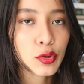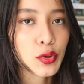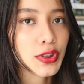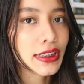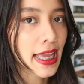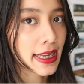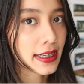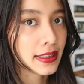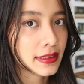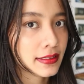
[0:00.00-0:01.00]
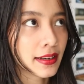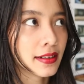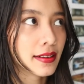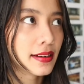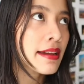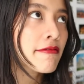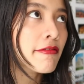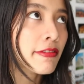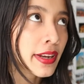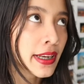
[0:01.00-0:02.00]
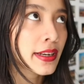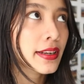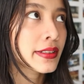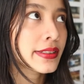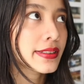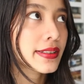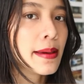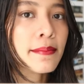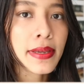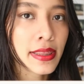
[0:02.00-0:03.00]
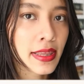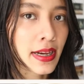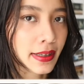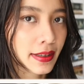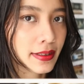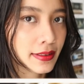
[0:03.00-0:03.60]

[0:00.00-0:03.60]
to send and envy is envidiar.